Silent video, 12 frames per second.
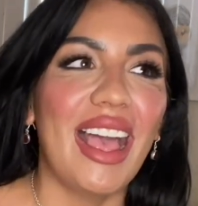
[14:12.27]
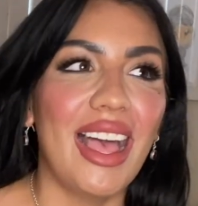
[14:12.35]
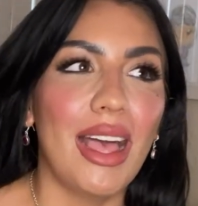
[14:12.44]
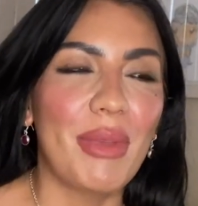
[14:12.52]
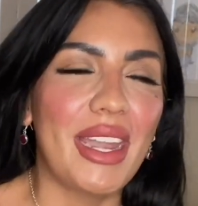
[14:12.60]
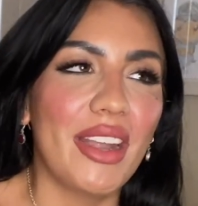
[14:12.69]

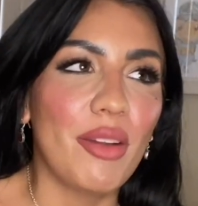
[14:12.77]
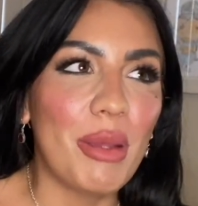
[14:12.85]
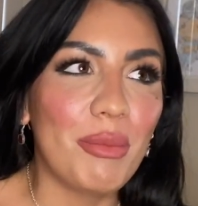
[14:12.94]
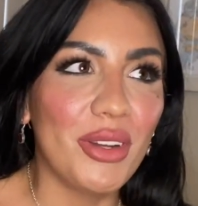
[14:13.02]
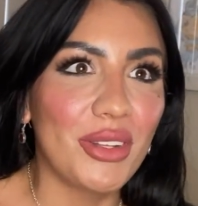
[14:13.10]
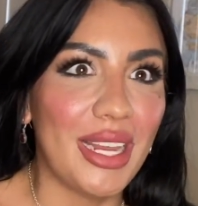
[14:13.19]
And I
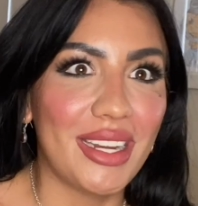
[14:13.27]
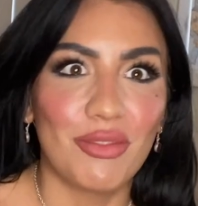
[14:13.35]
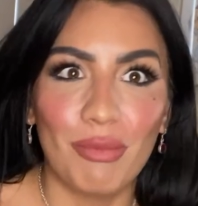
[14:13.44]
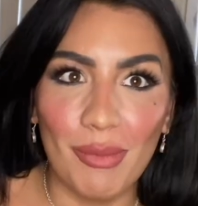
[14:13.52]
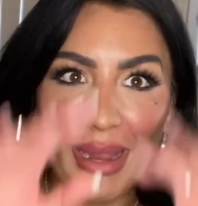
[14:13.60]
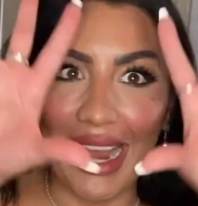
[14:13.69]
remember like
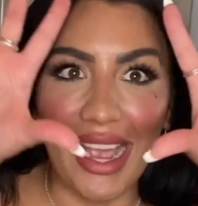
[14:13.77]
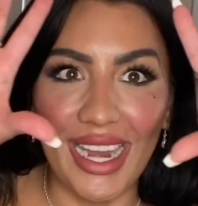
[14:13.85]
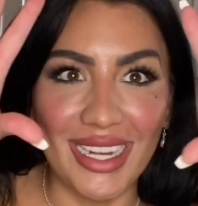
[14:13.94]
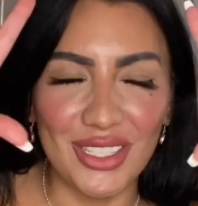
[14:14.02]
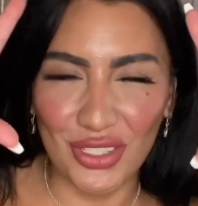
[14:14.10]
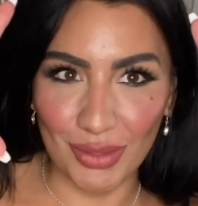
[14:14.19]
my
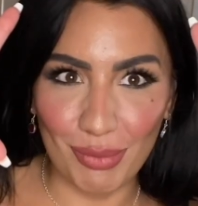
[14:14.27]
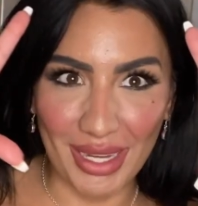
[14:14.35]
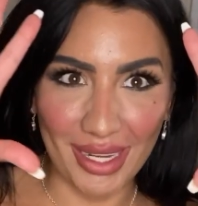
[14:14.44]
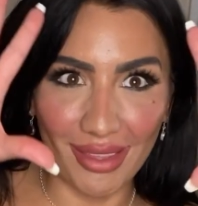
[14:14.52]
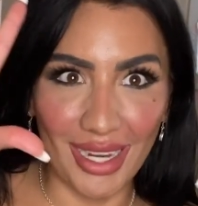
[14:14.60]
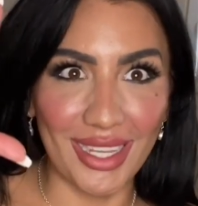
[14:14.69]
eyes just
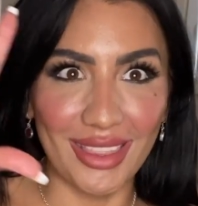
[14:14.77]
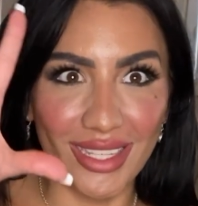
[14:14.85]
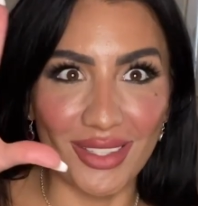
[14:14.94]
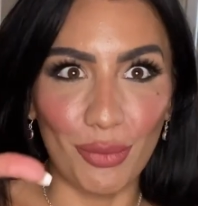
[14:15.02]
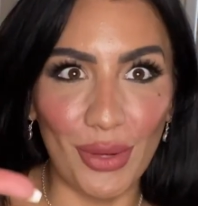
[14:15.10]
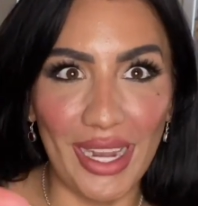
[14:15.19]
being like
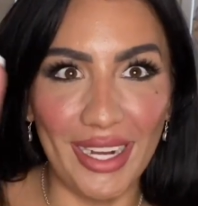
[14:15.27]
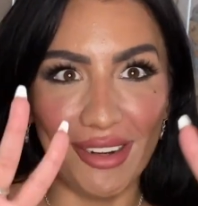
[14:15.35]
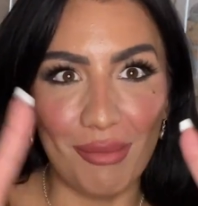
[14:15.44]
this wide.